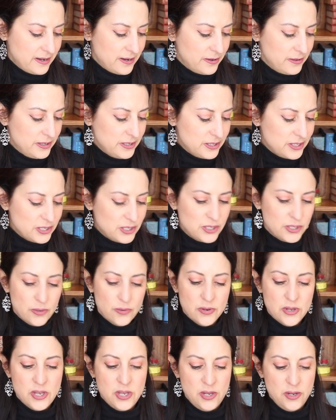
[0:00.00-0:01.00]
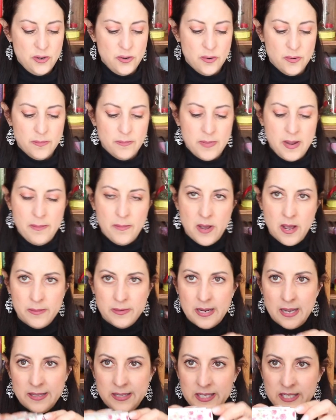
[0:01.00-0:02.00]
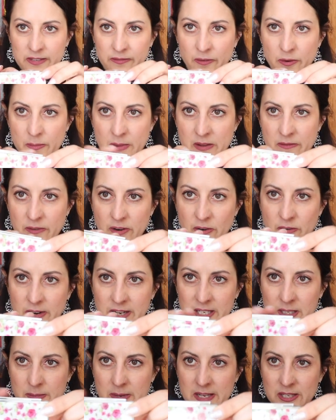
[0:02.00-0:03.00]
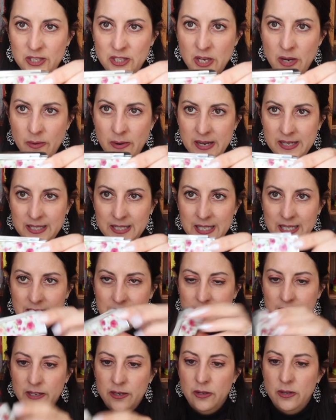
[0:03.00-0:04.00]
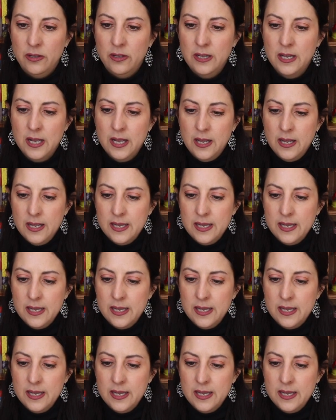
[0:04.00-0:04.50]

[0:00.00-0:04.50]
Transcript: Oh, this is so cute. My mom got this for me for Christmas, so it's this little